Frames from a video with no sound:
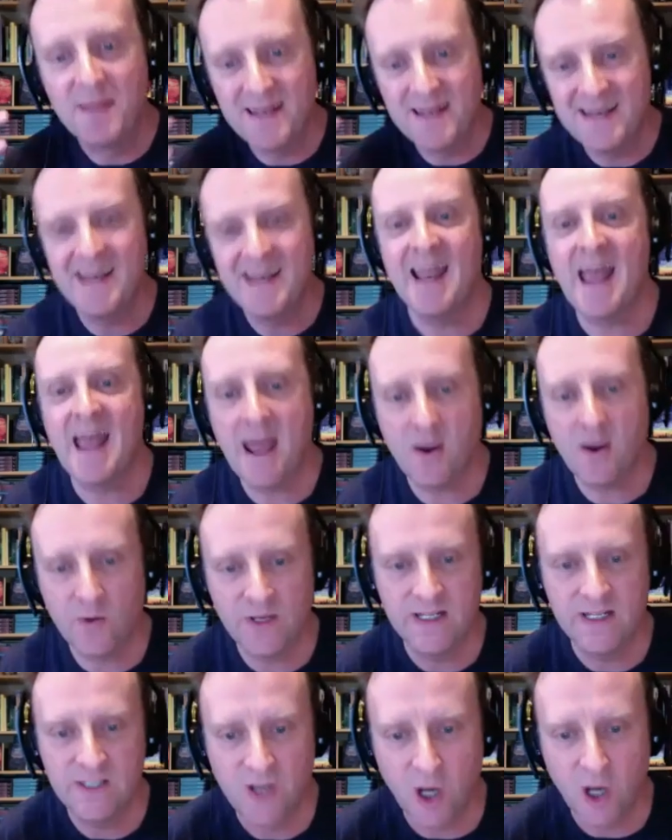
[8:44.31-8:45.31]
But now
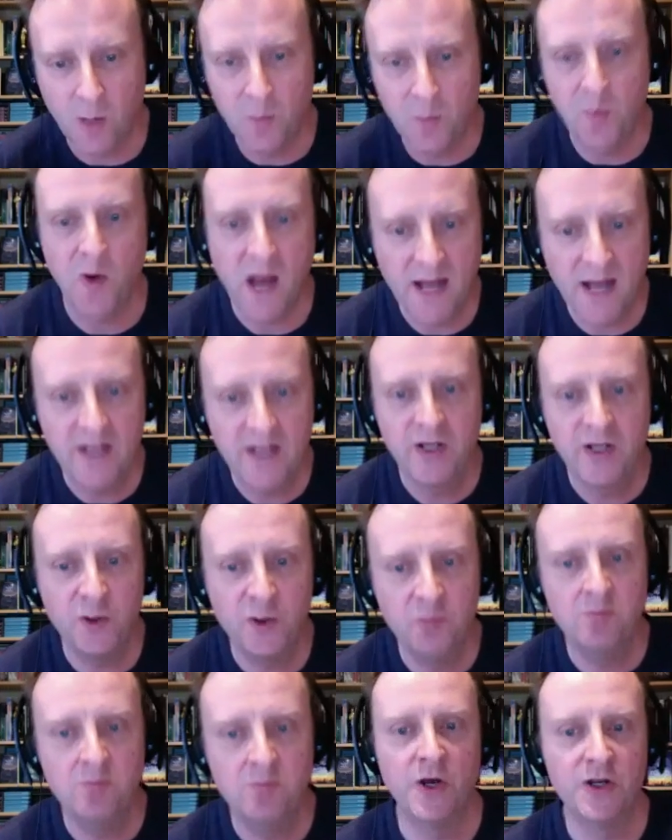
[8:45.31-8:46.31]
he's got a brand
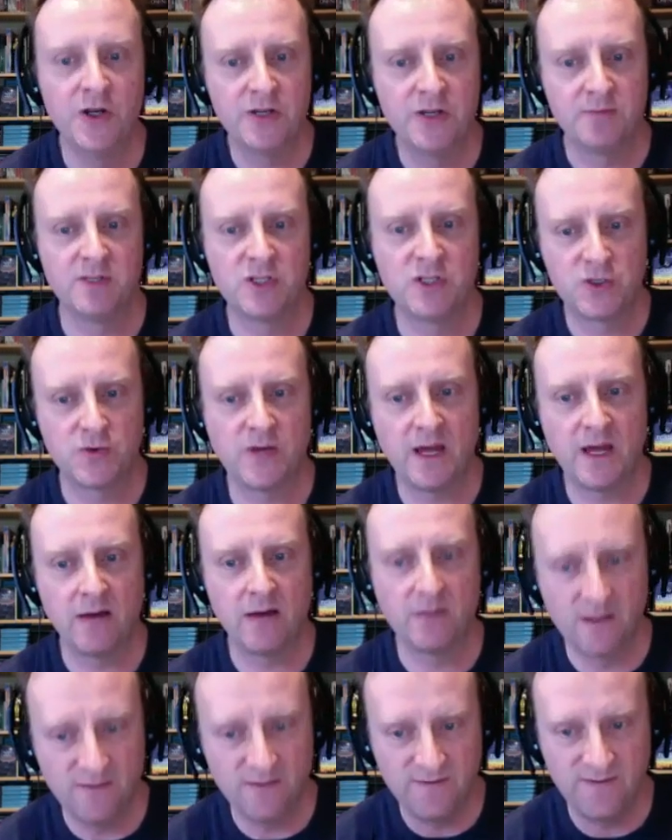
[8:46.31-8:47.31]
new murder mystery
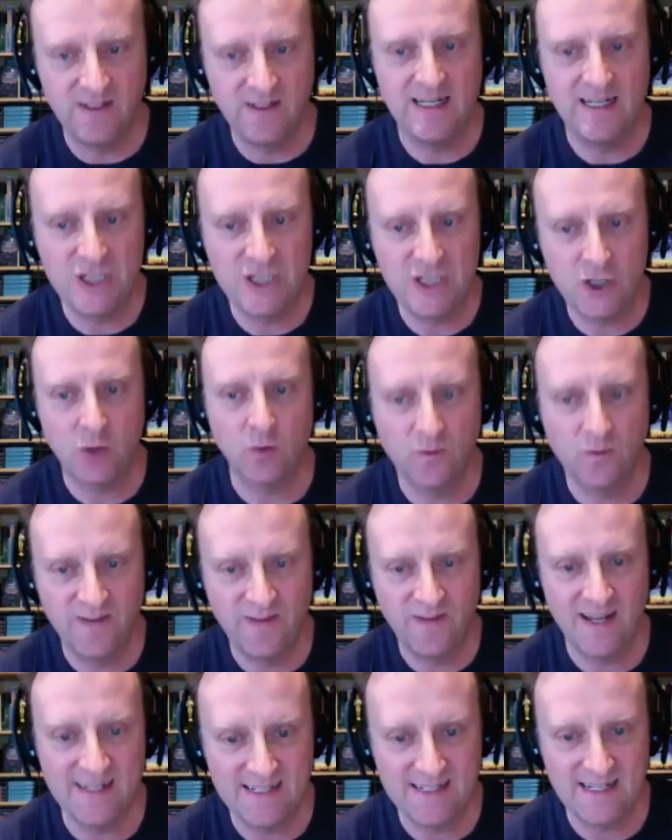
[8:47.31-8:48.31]
out, The Village Hall
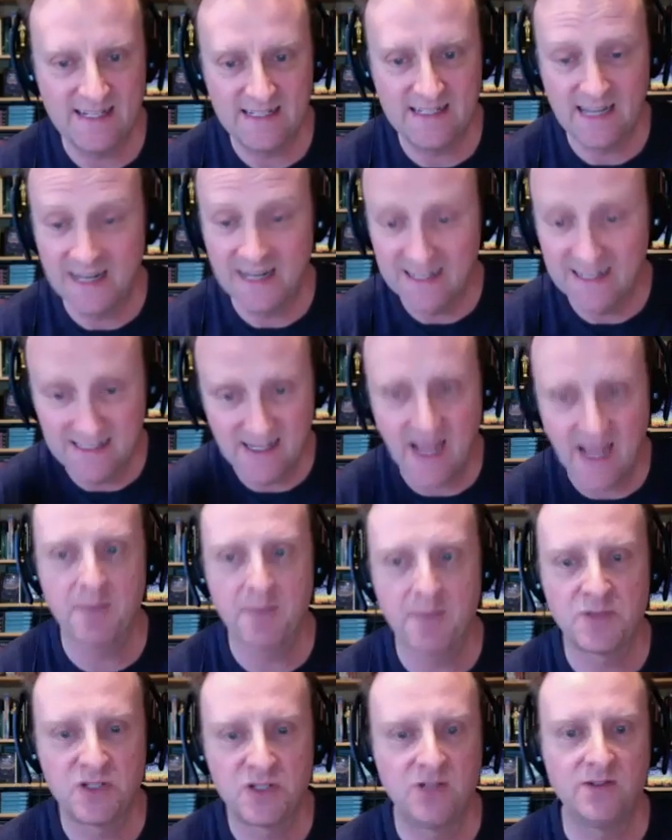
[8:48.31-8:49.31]
Vendetta. And it's
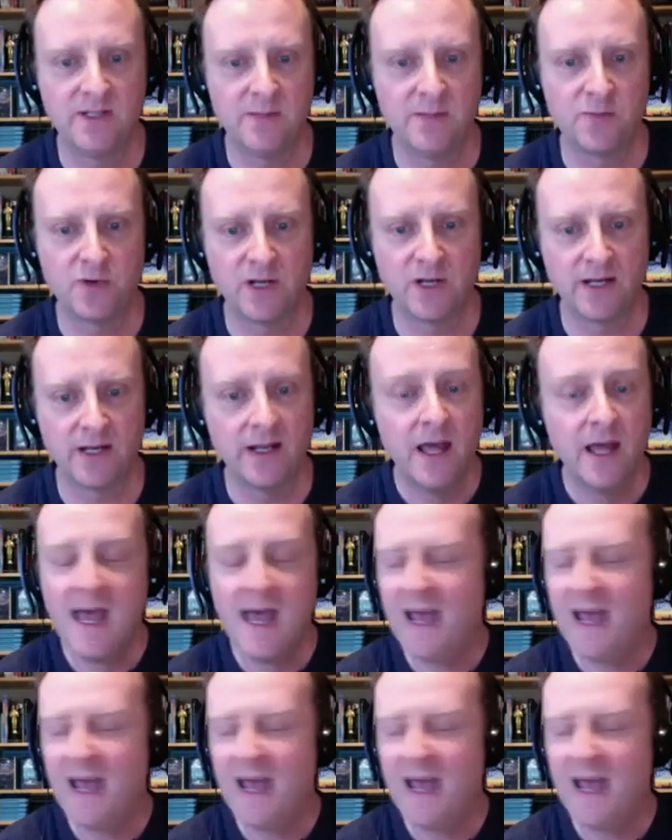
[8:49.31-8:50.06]
absolutely brilliant.